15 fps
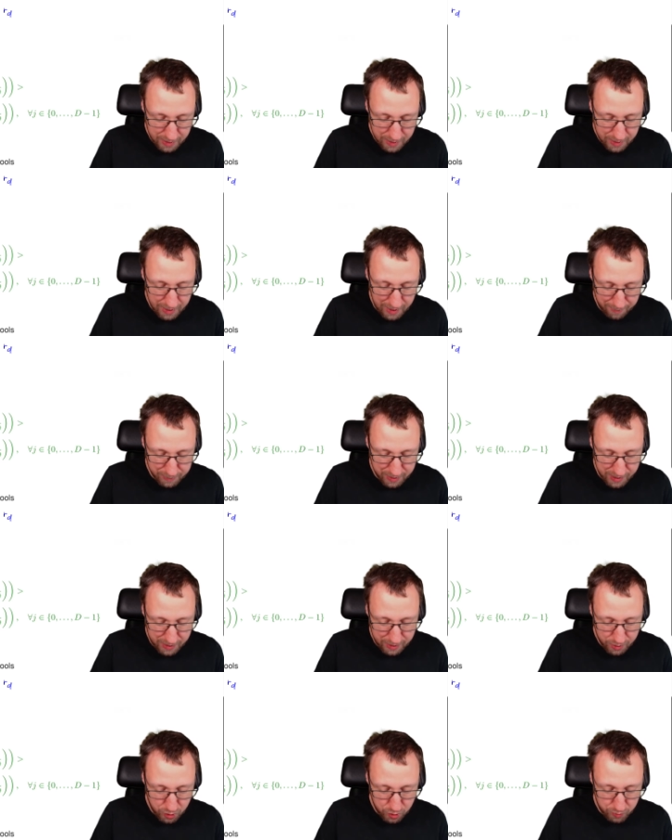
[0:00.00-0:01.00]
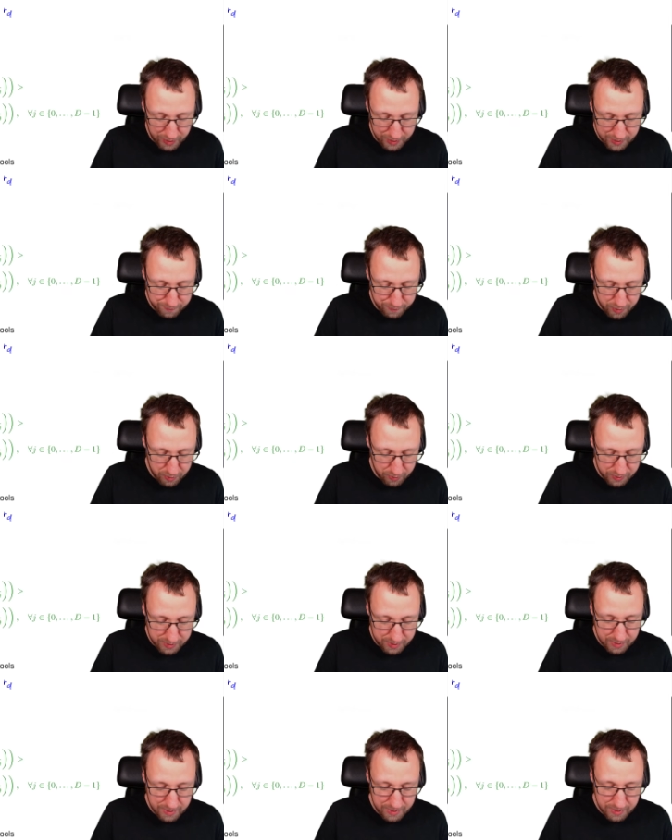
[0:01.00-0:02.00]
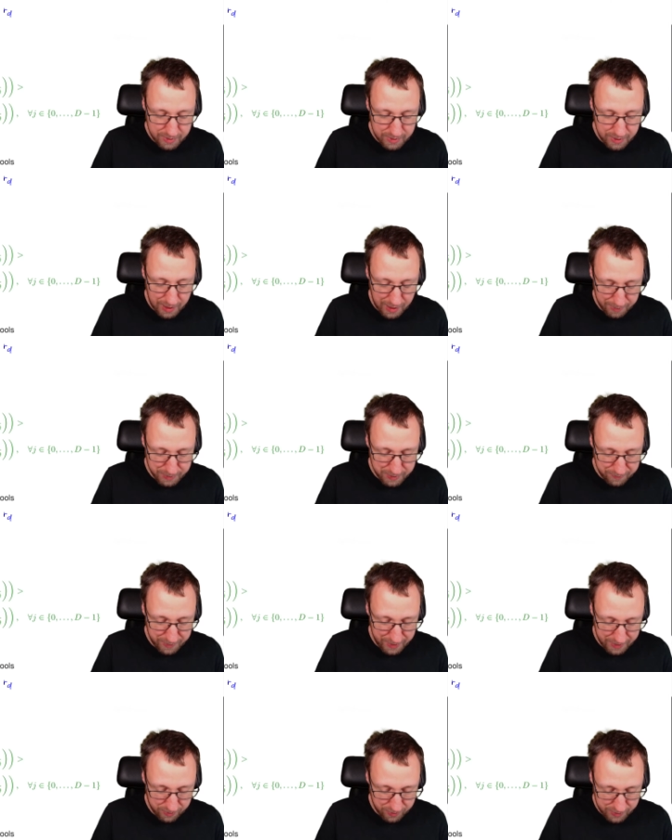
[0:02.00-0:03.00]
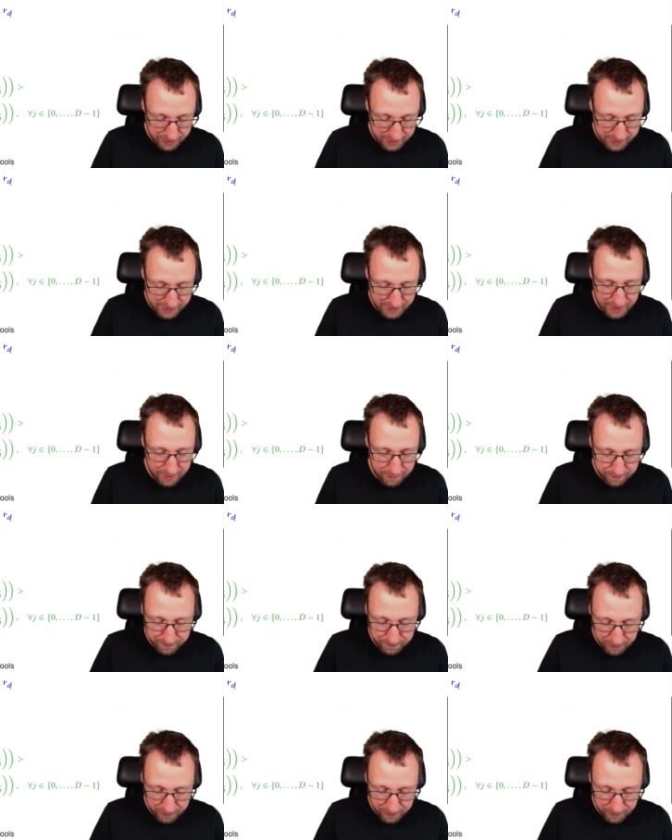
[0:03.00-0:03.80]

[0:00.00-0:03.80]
lambda transpose times a vector c,